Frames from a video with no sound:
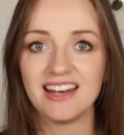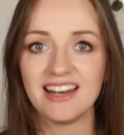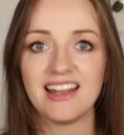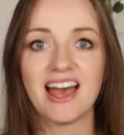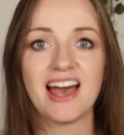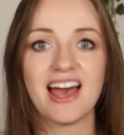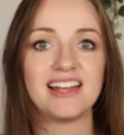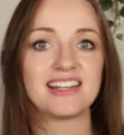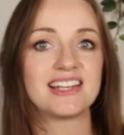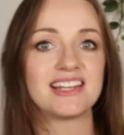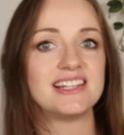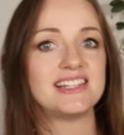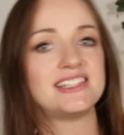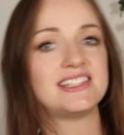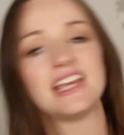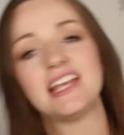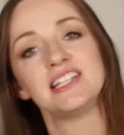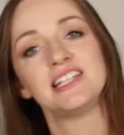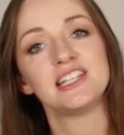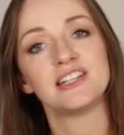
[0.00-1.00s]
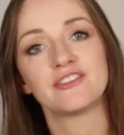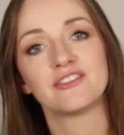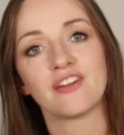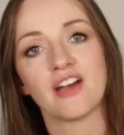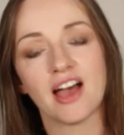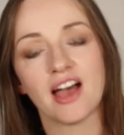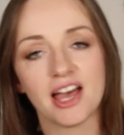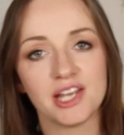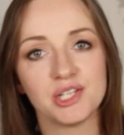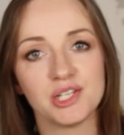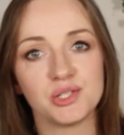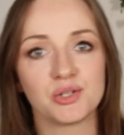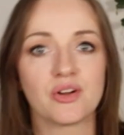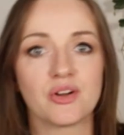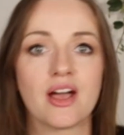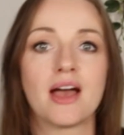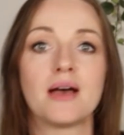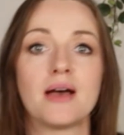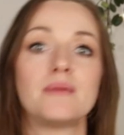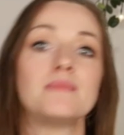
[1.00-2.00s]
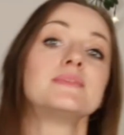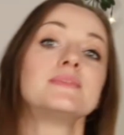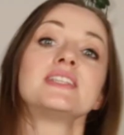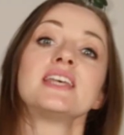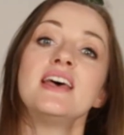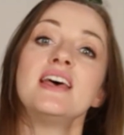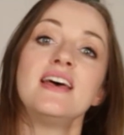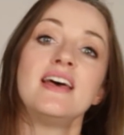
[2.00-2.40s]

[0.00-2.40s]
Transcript: and consenting for angiograms